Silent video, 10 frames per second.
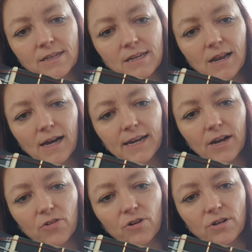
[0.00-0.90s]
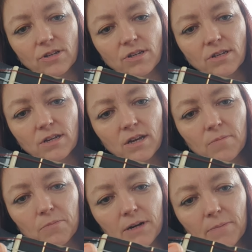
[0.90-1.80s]
slide it across.
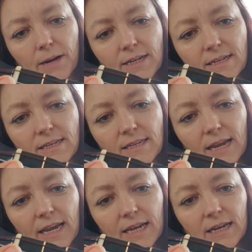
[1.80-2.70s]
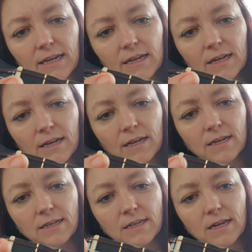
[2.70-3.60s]
Put it back to C,
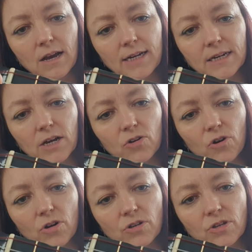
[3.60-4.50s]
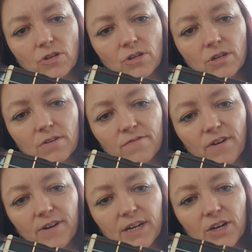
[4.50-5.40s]
slide it across.
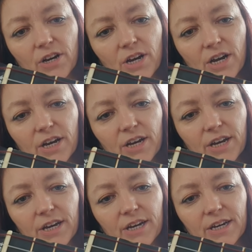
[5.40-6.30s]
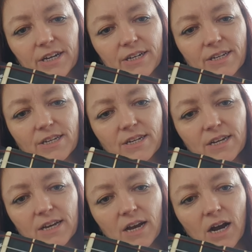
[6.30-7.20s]
Very good.
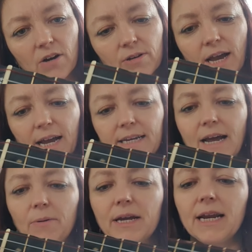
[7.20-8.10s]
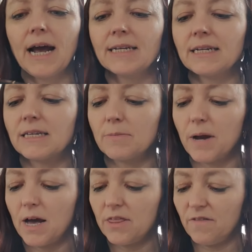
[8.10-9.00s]
Okay, now we're going to add in some
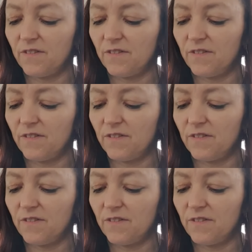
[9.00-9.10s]
other